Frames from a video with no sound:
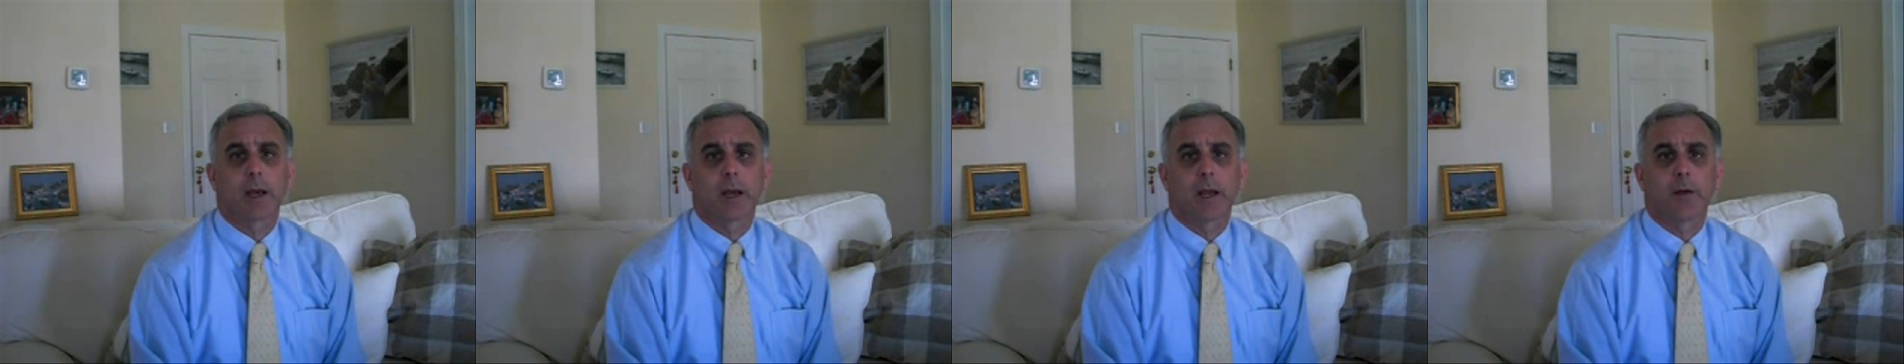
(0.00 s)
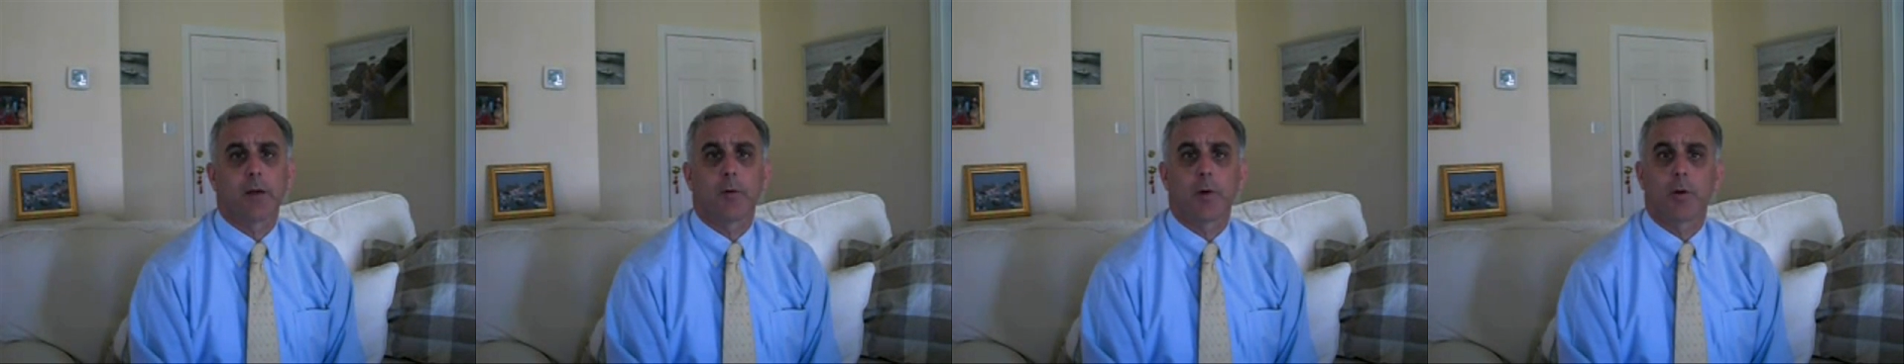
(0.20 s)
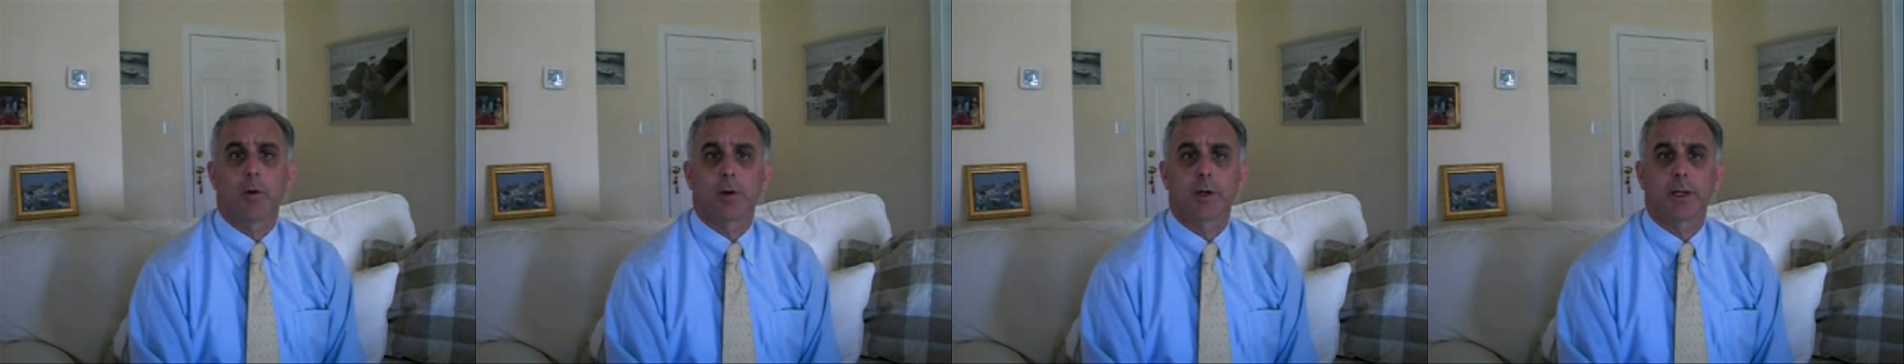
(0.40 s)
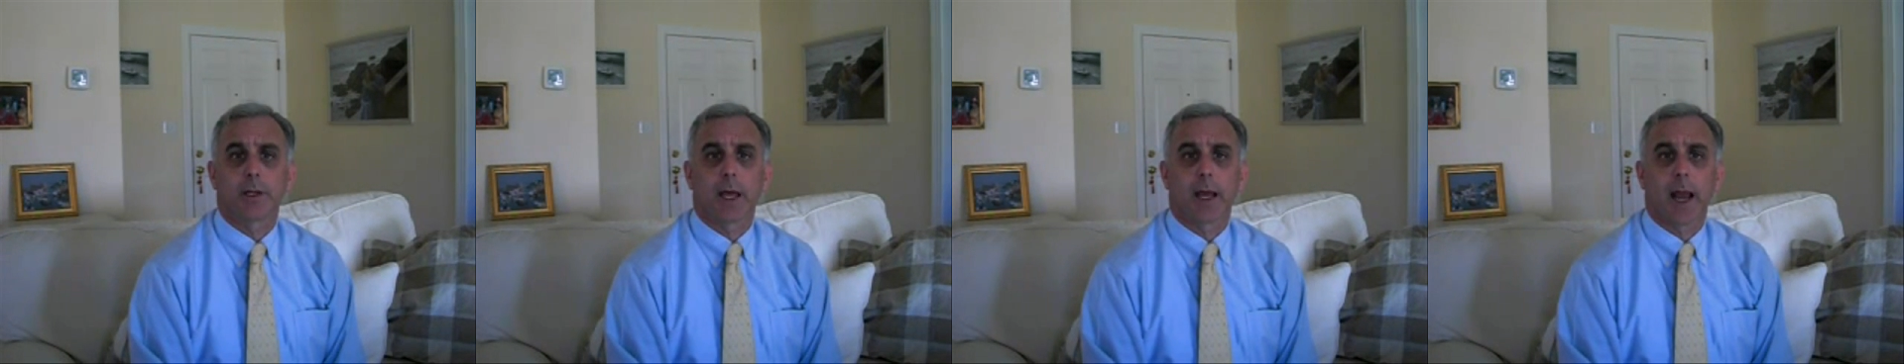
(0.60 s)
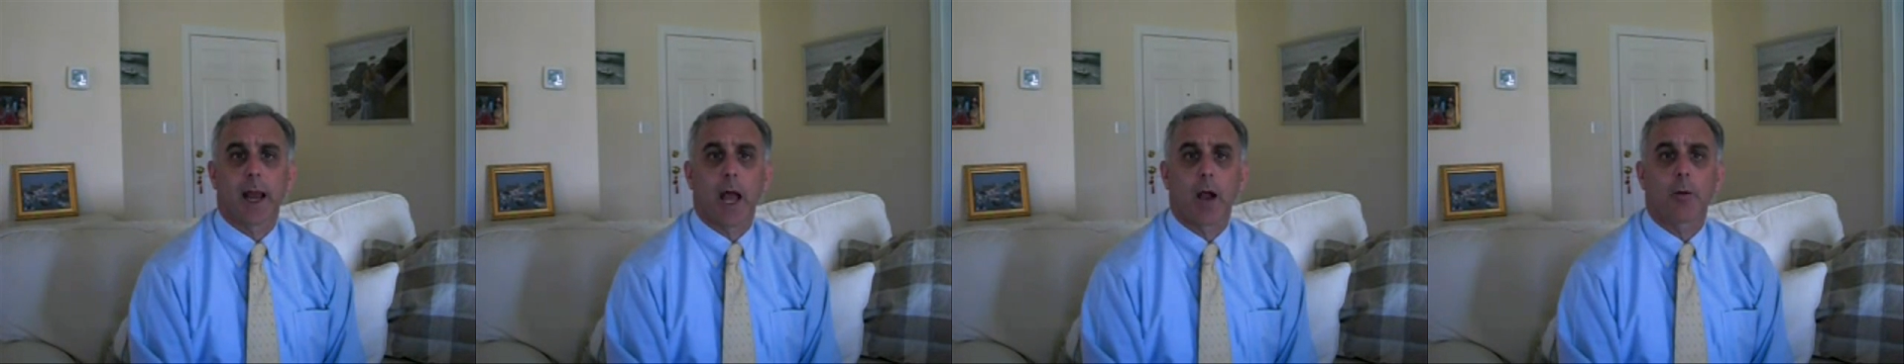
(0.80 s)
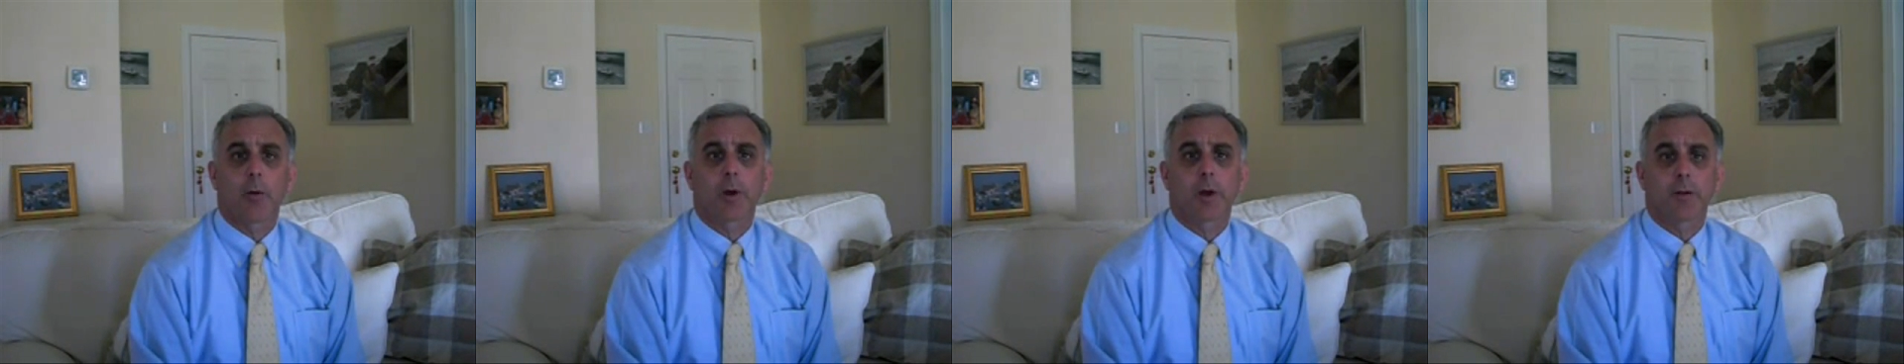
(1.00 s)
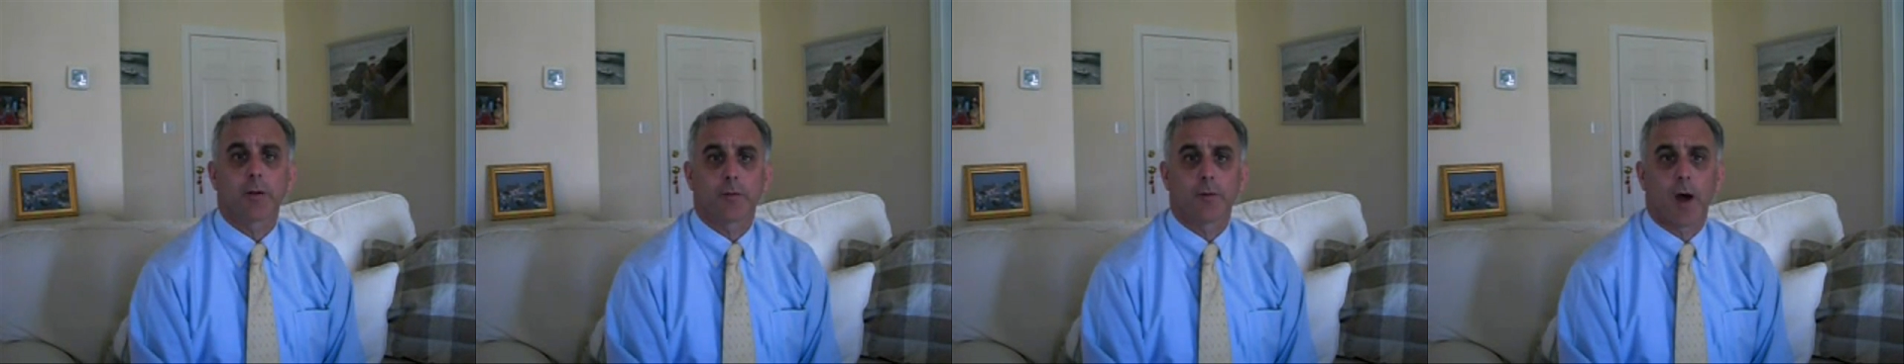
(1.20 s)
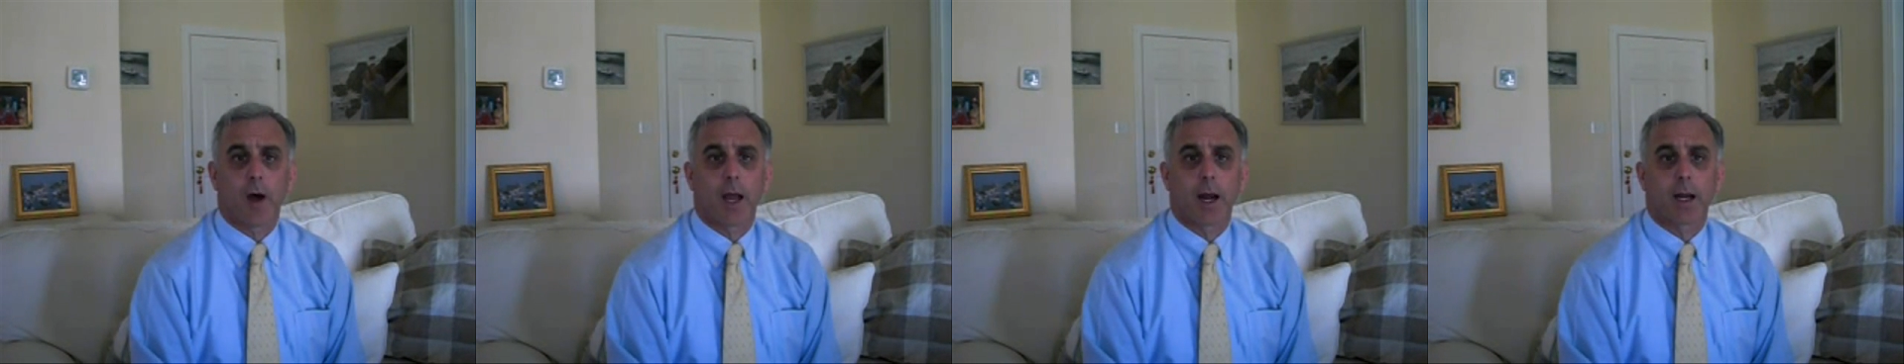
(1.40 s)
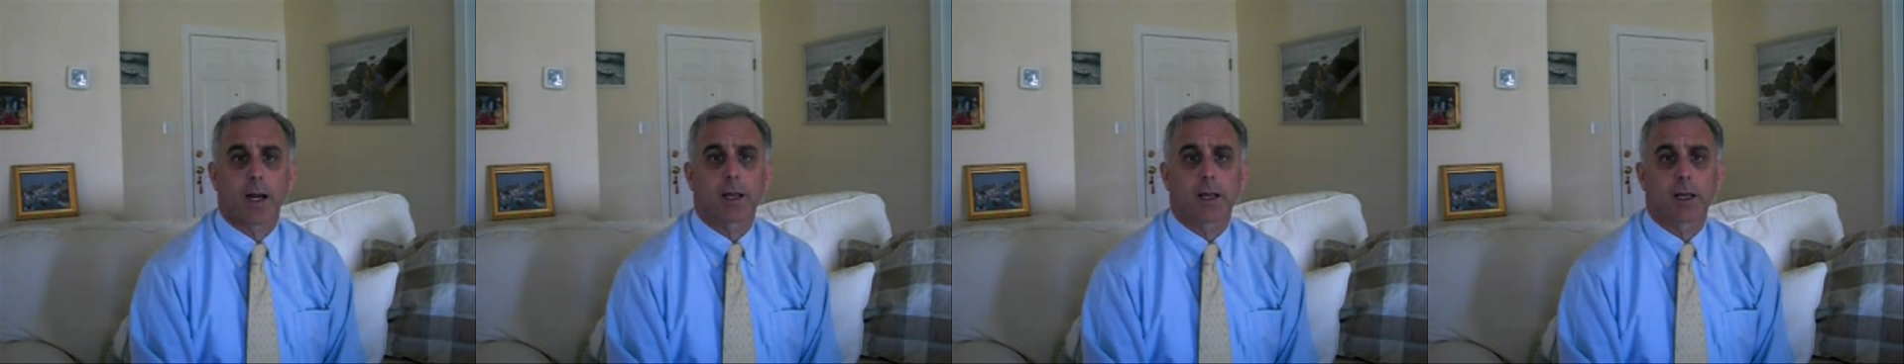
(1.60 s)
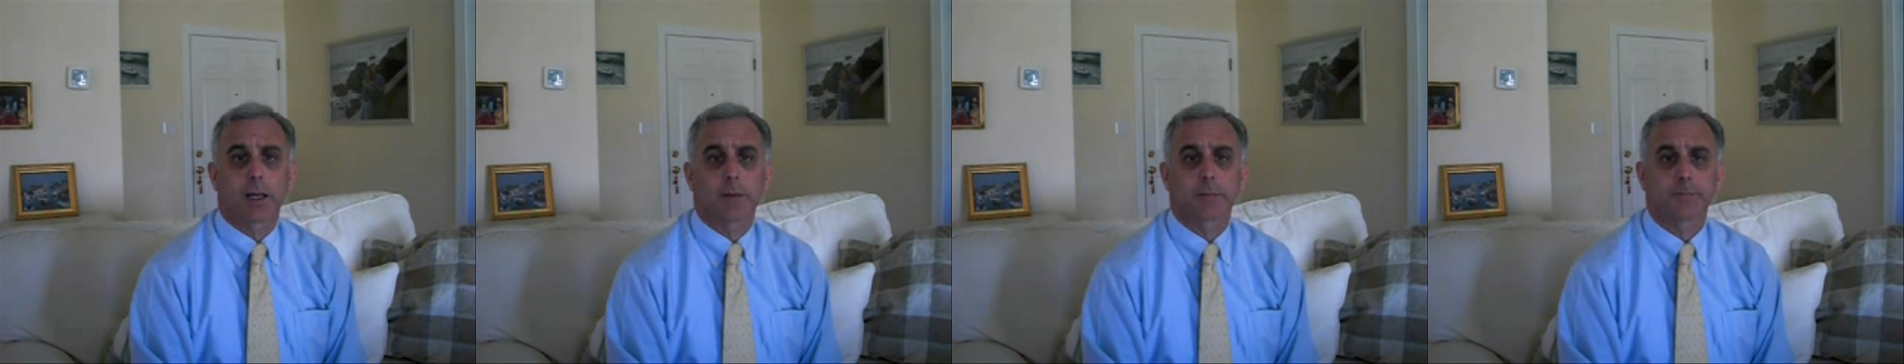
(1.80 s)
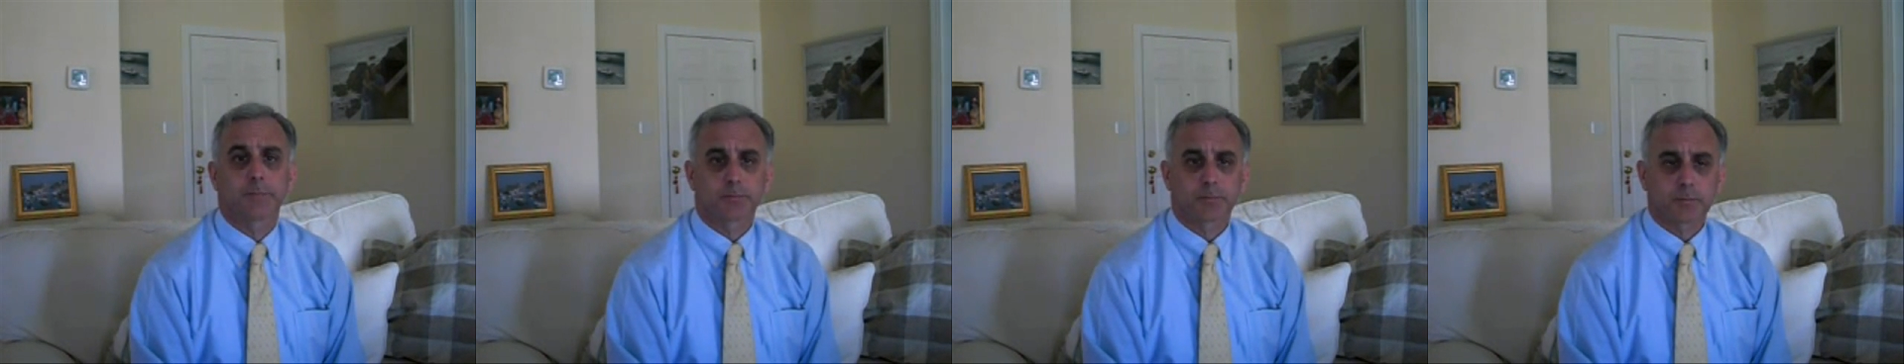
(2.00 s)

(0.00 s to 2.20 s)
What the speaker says: if we were to get equity financing,